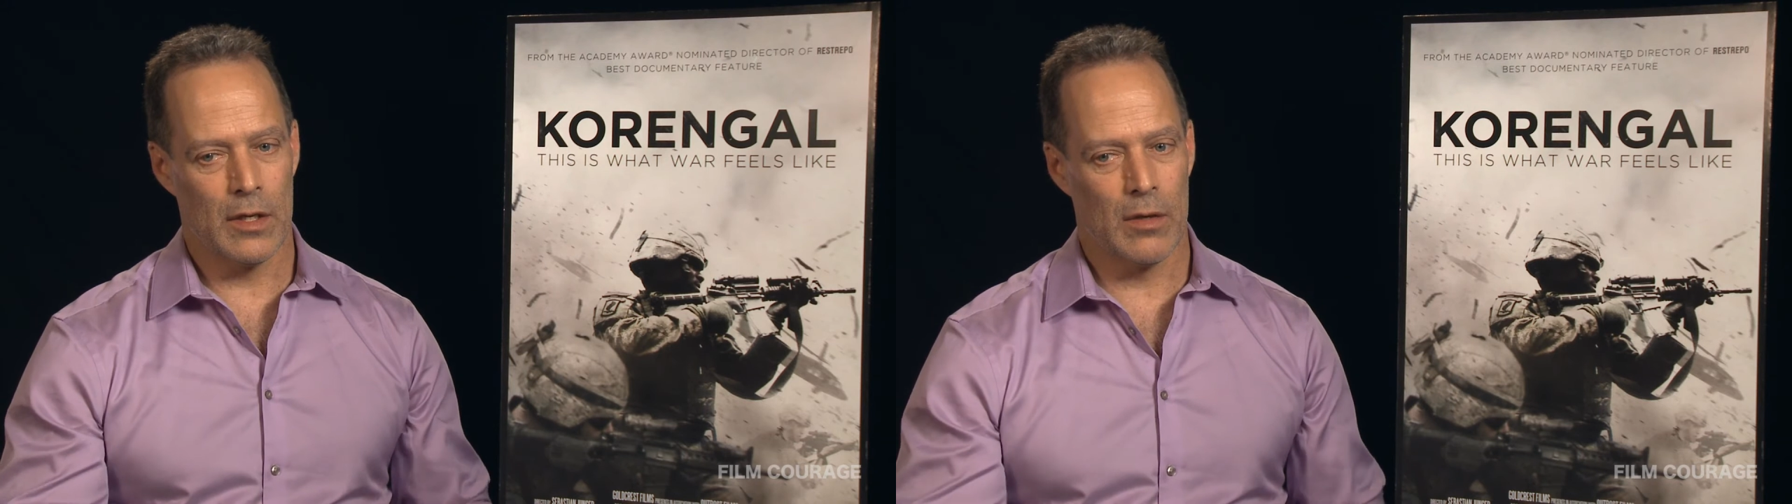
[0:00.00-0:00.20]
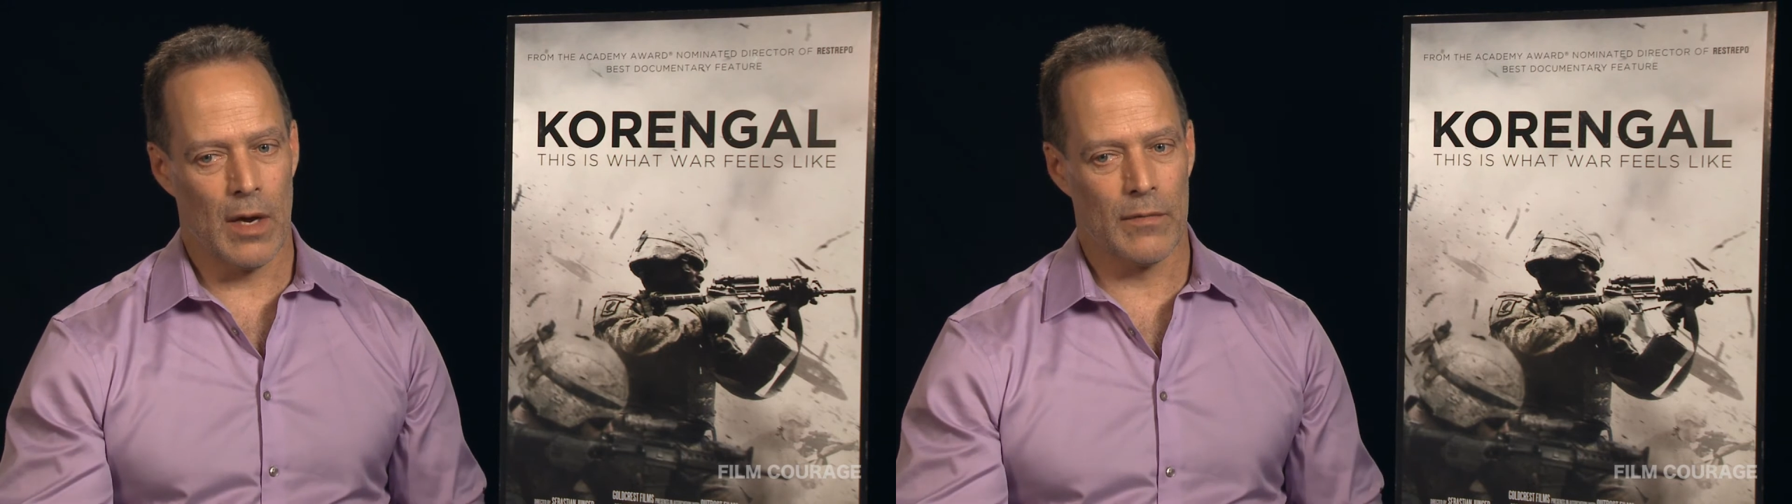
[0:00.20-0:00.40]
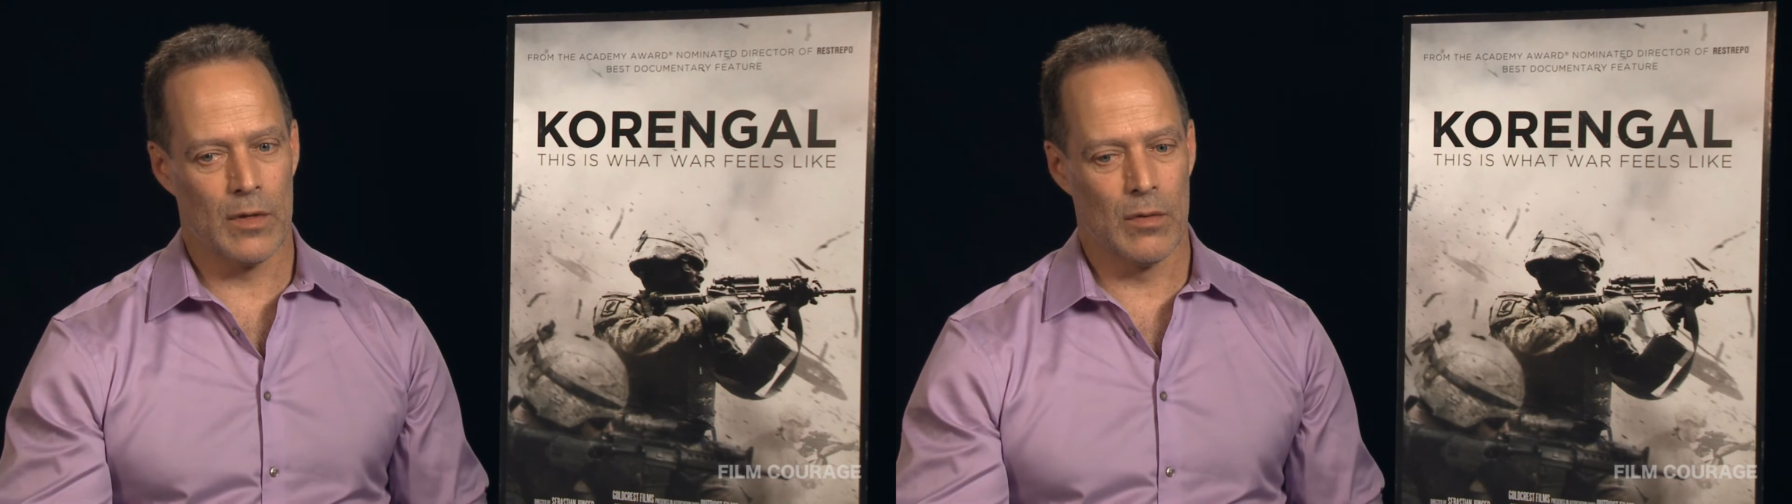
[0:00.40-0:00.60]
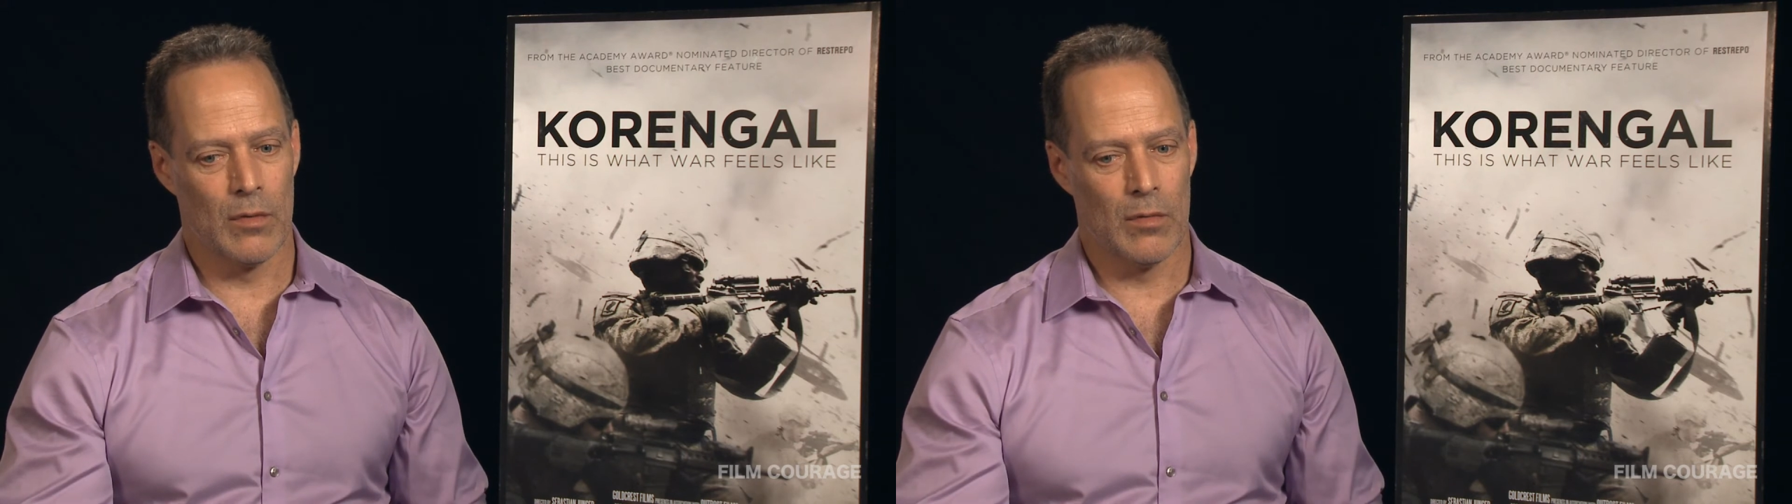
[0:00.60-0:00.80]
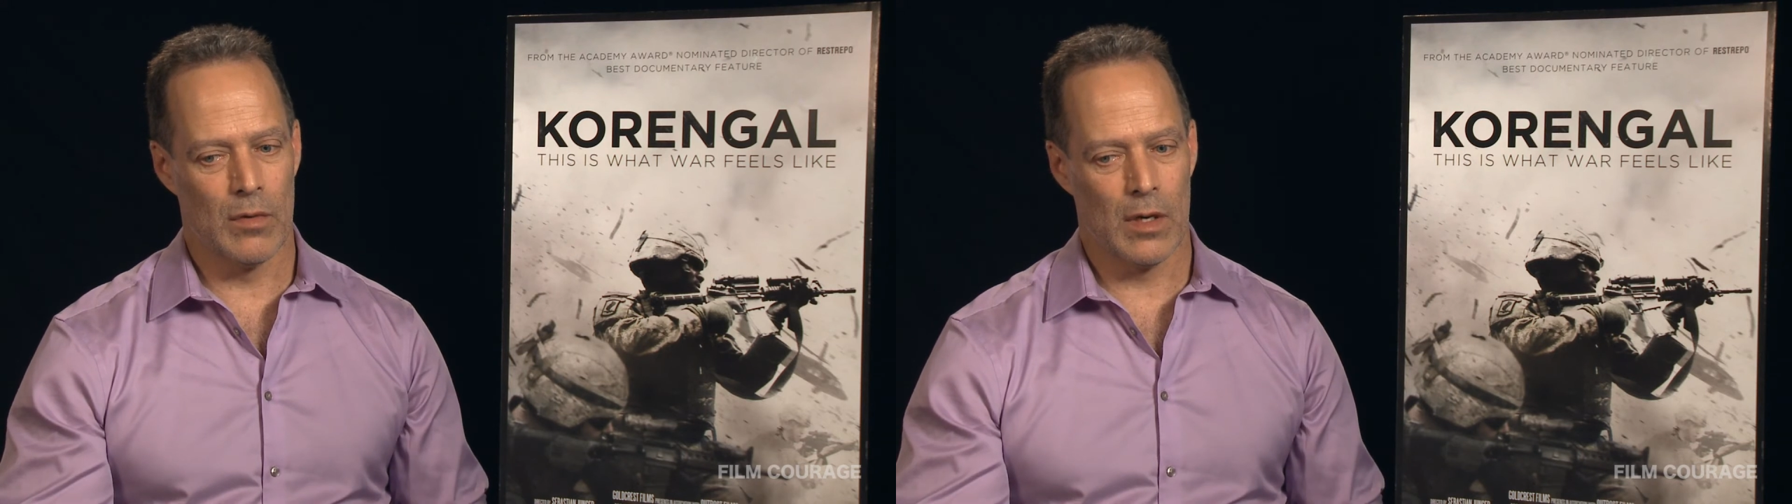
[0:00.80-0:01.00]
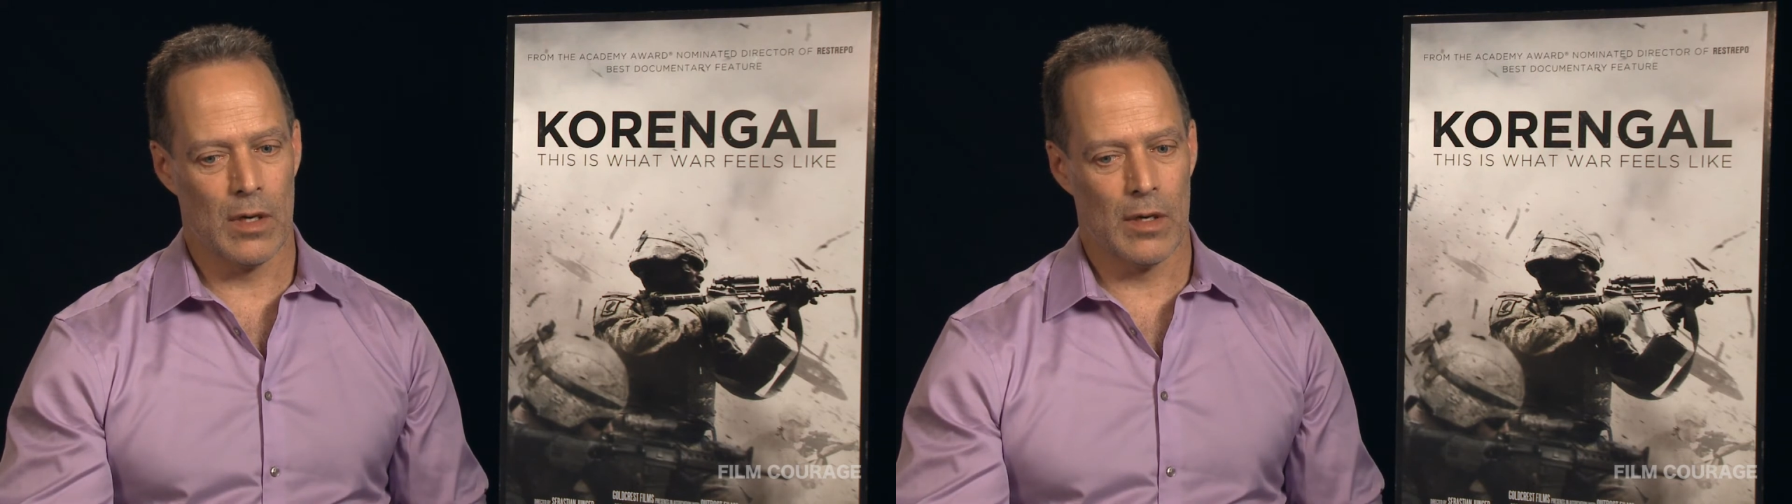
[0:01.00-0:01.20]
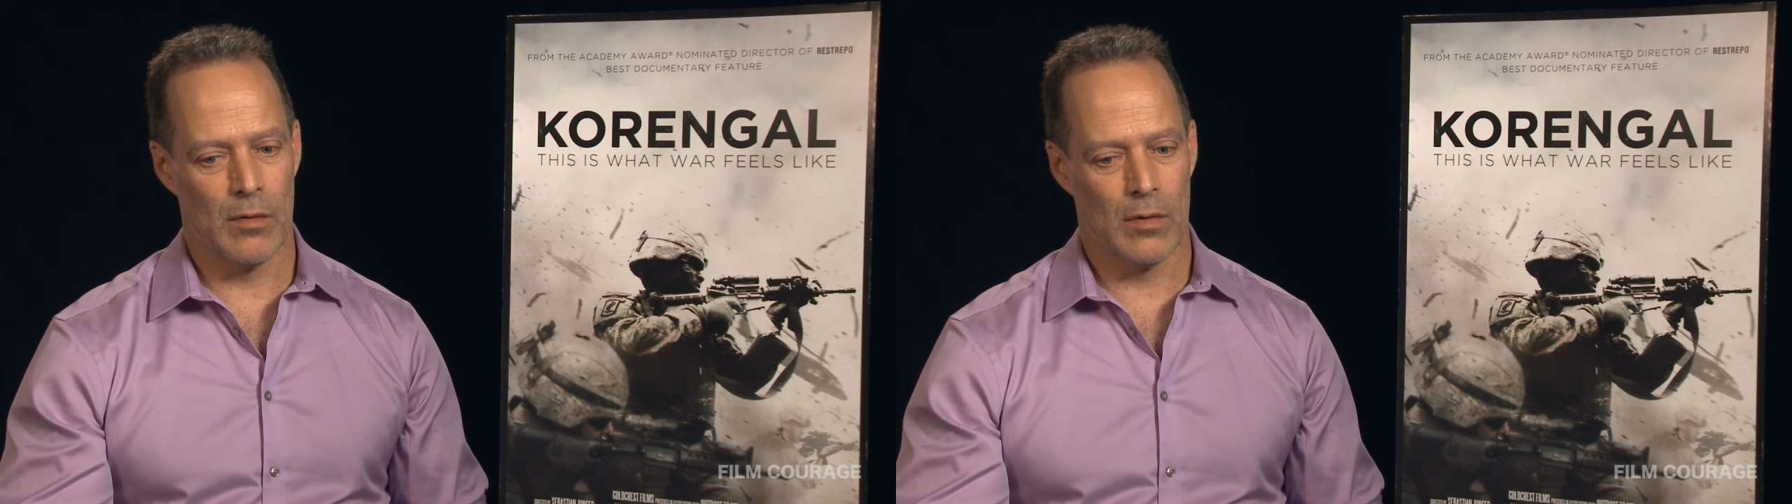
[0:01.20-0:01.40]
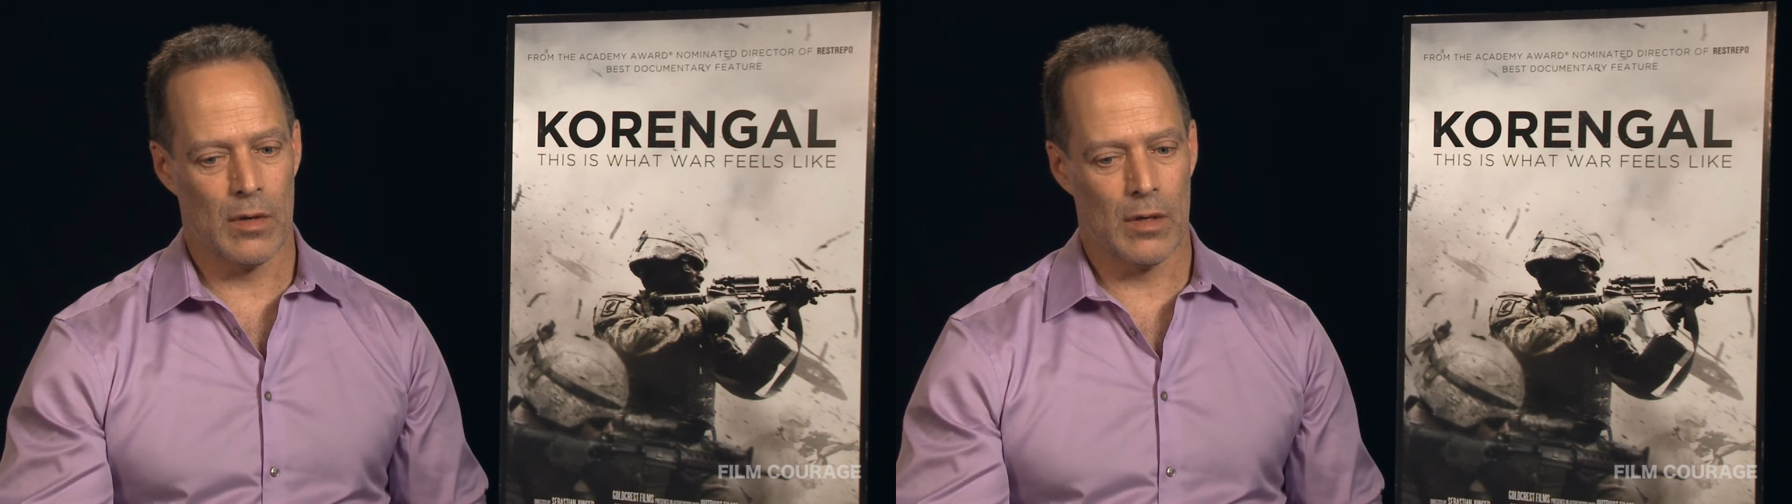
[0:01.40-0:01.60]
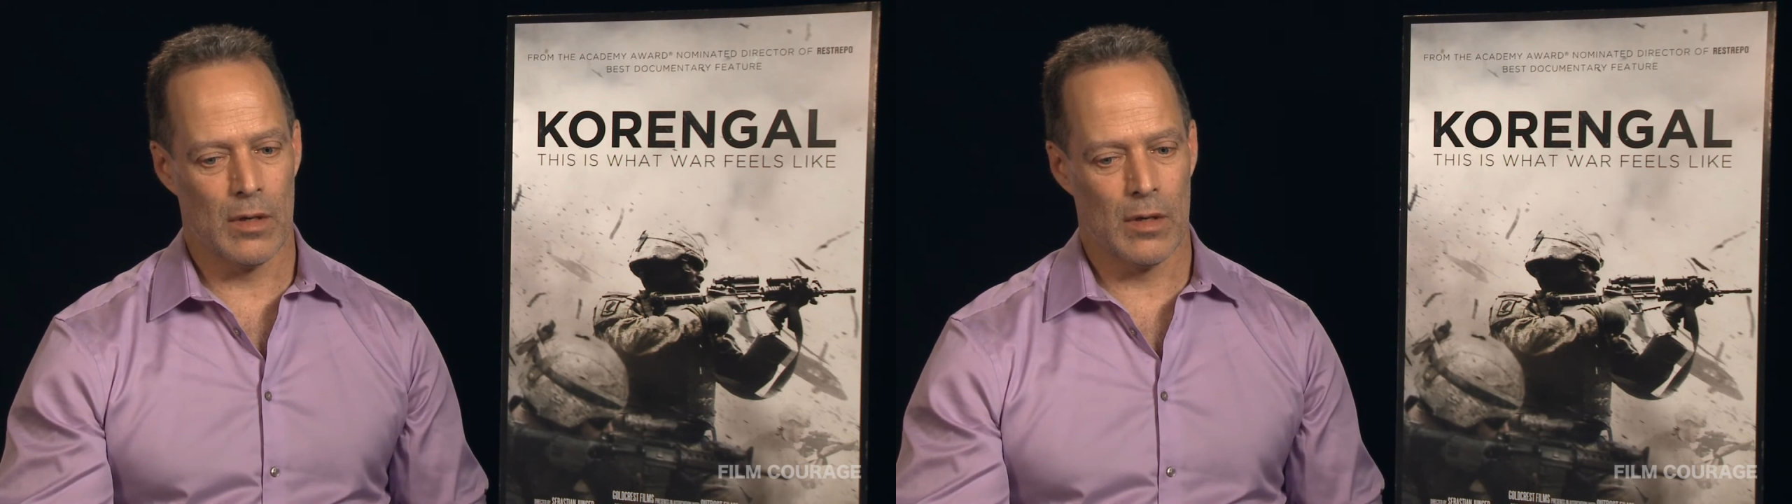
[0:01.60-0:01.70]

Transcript: you have to you